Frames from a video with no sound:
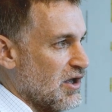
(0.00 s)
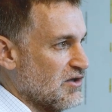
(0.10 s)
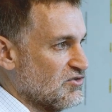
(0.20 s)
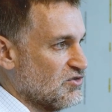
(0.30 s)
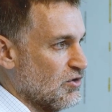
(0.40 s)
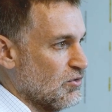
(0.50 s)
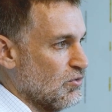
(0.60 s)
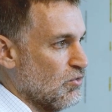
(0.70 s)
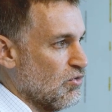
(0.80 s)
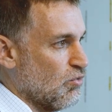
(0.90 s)
And
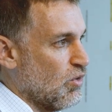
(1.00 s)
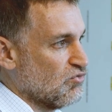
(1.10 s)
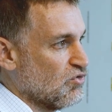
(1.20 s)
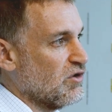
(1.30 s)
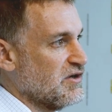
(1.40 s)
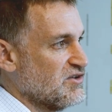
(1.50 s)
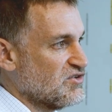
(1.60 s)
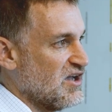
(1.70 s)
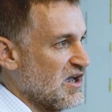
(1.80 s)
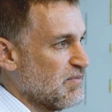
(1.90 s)
so what really needs
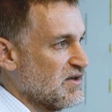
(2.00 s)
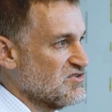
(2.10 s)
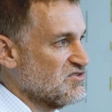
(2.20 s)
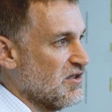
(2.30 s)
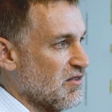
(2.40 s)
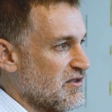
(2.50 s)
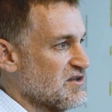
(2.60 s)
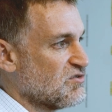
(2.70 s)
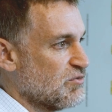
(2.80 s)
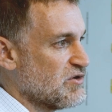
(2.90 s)
to happen is that
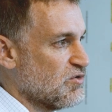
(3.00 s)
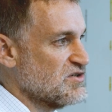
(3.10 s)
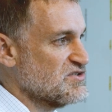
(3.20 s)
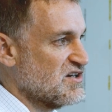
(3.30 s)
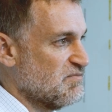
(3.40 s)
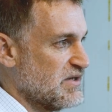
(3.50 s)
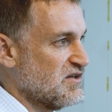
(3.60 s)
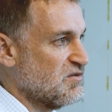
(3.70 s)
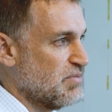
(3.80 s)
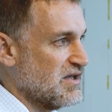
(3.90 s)
these 3 grids that have been
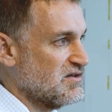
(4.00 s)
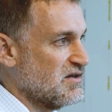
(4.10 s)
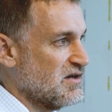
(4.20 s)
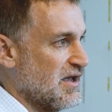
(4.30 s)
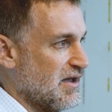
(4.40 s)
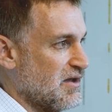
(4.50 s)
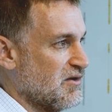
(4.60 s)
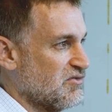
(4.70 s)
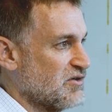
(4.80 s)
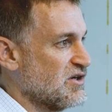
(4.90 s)
independent have